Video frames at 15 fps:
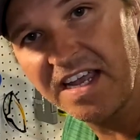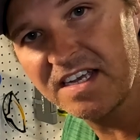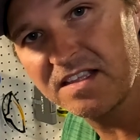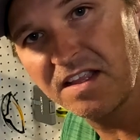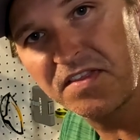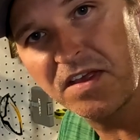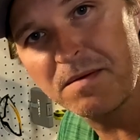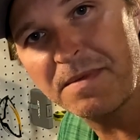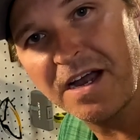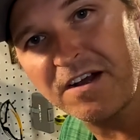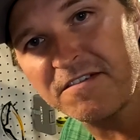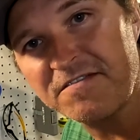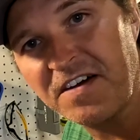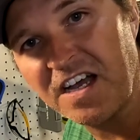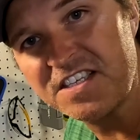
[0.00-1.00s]
a lithium
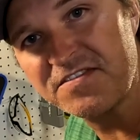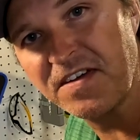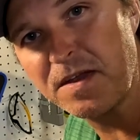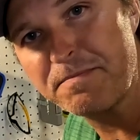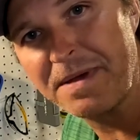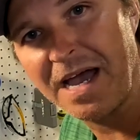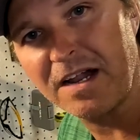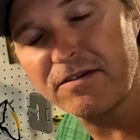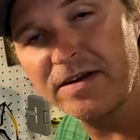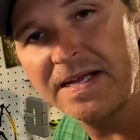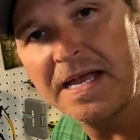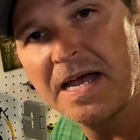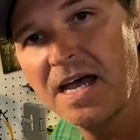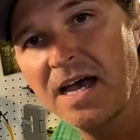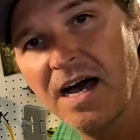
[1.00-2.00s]
iron phosphate
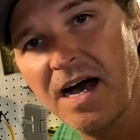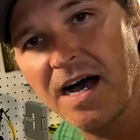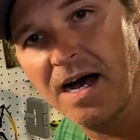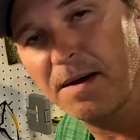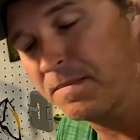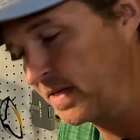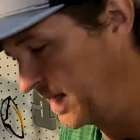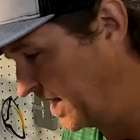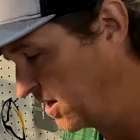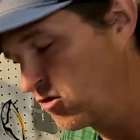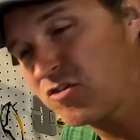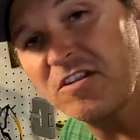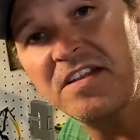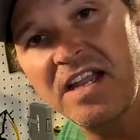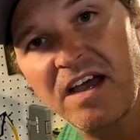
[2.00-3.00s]
battery, it
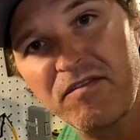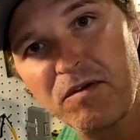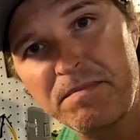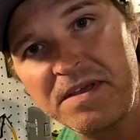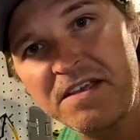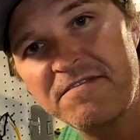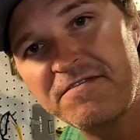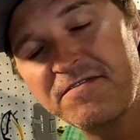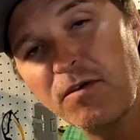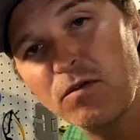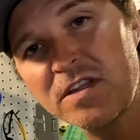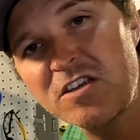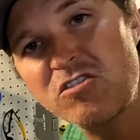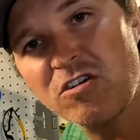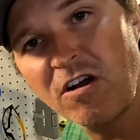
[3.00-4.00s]
should never be
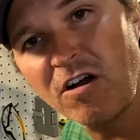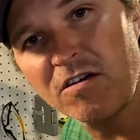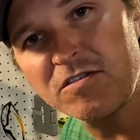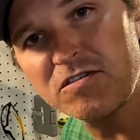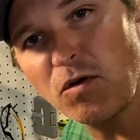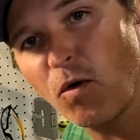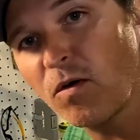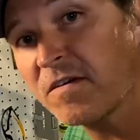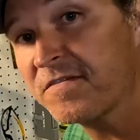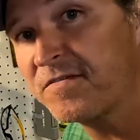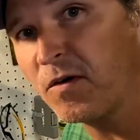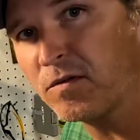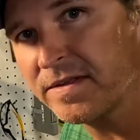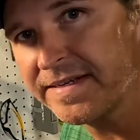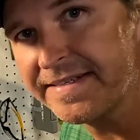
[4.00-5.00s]
fully charged or
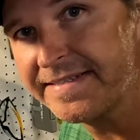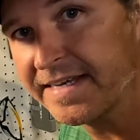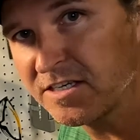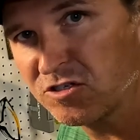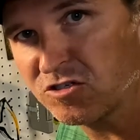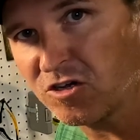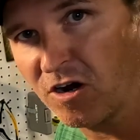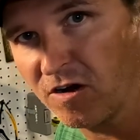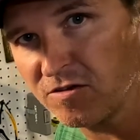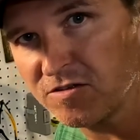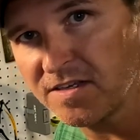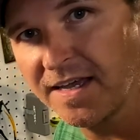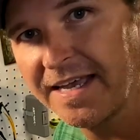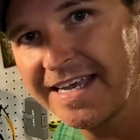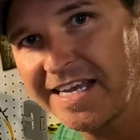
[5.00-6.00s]
fully
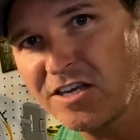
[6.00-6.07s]
discharged.